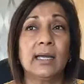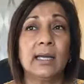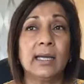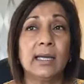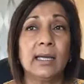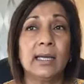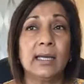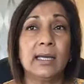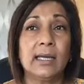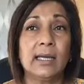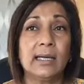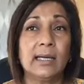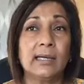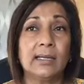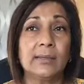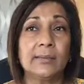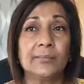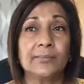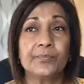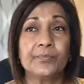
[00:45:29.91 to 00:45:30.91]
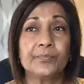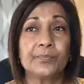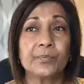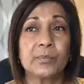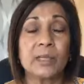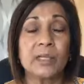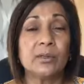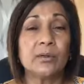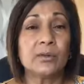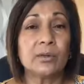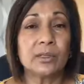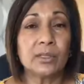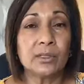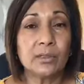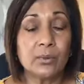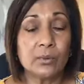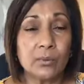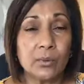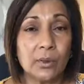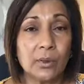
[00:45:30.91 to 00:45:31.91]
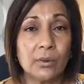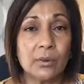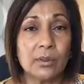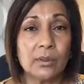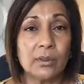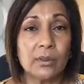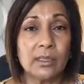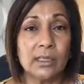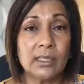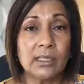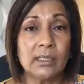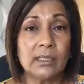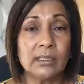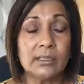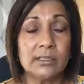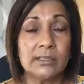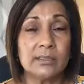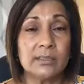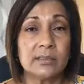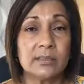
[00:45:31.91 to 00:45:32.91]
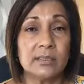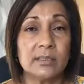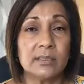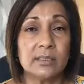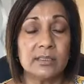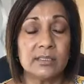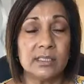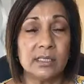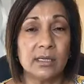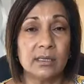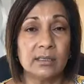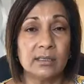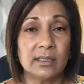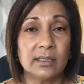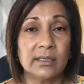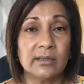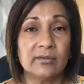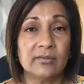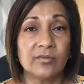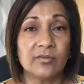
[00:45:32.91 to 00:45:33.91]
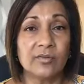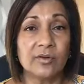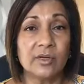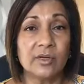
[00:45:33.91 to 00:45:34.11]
and critical role in his young life.